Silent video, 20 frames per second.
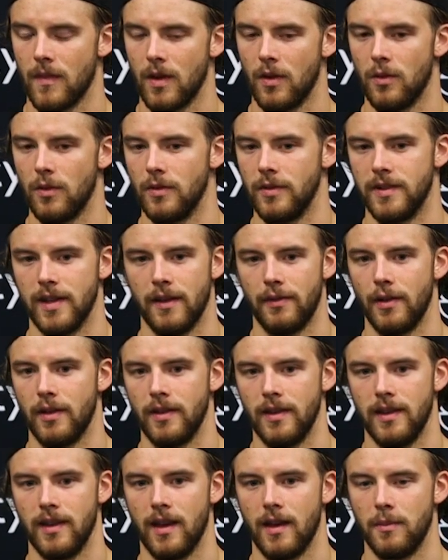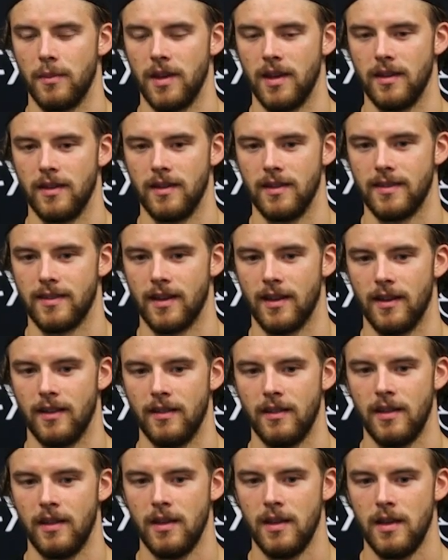Oh, definitely. I mean, he's a
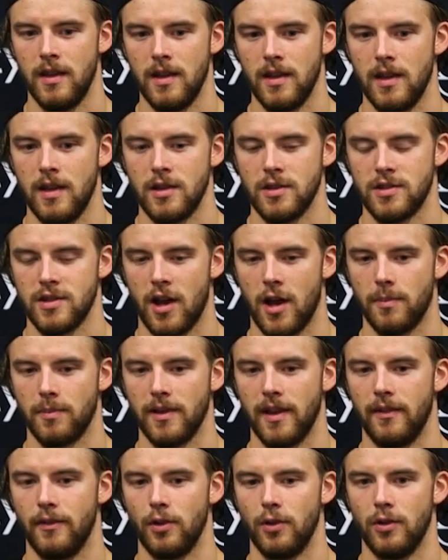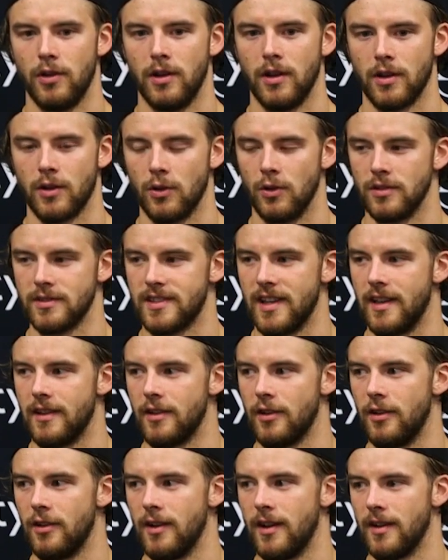top level
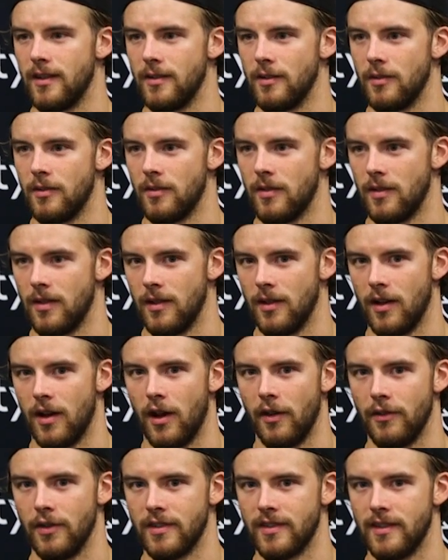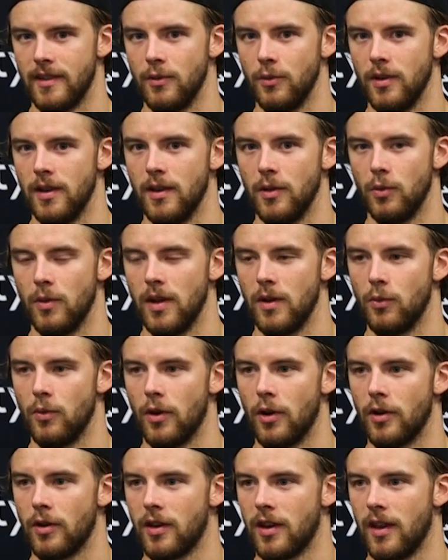goaltender, and obviously we
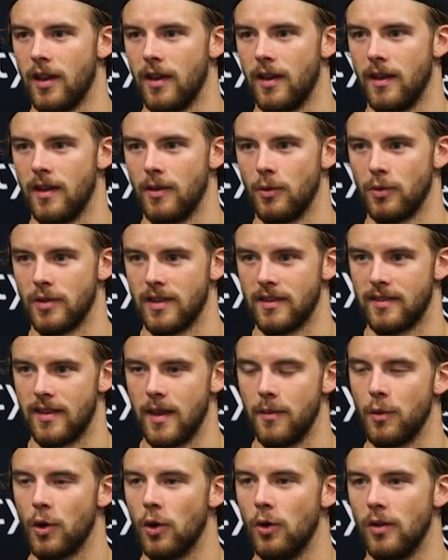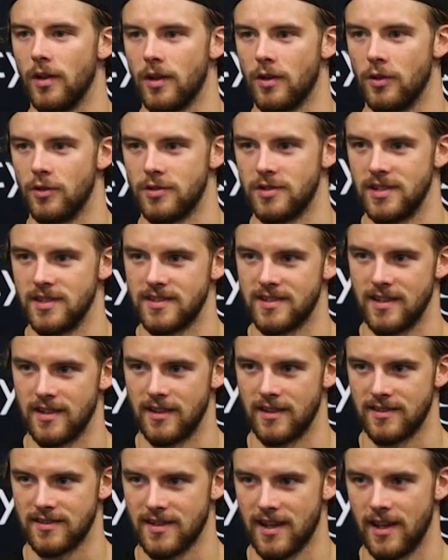work with the same goalie coaches, and
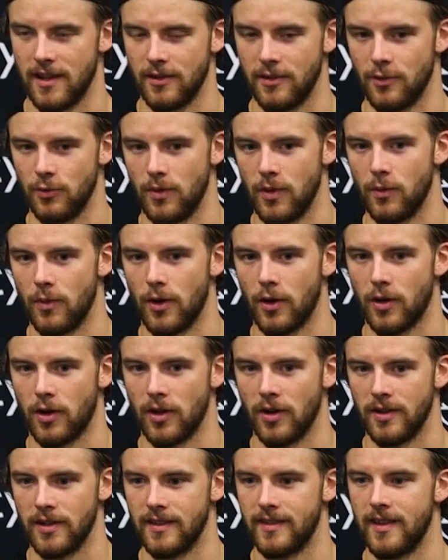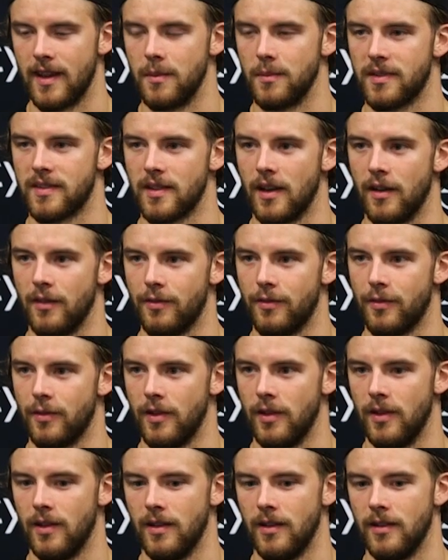it's kind of we work on the same stuff
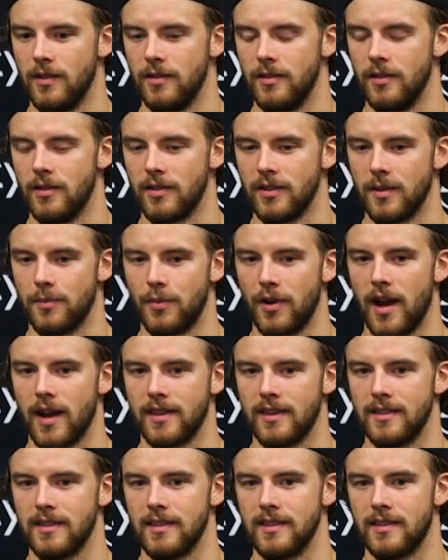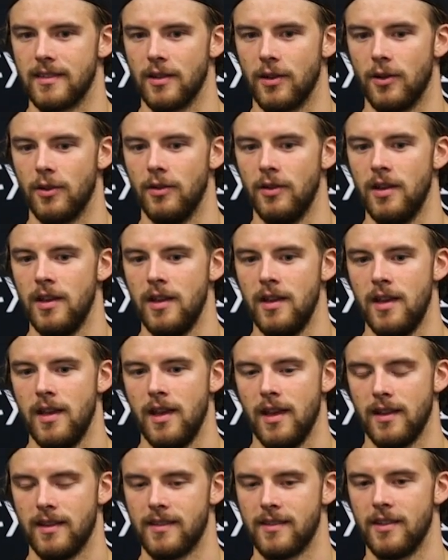during the practices, so
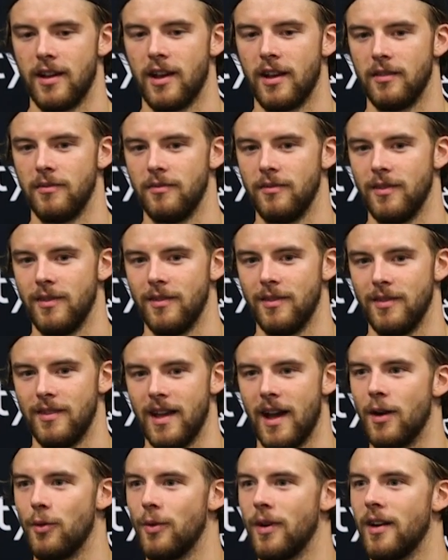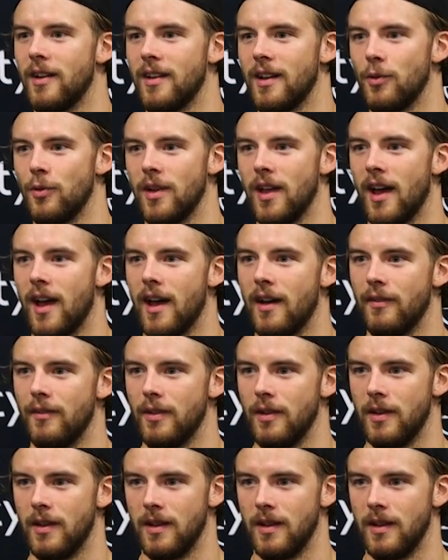it's not that weird that we have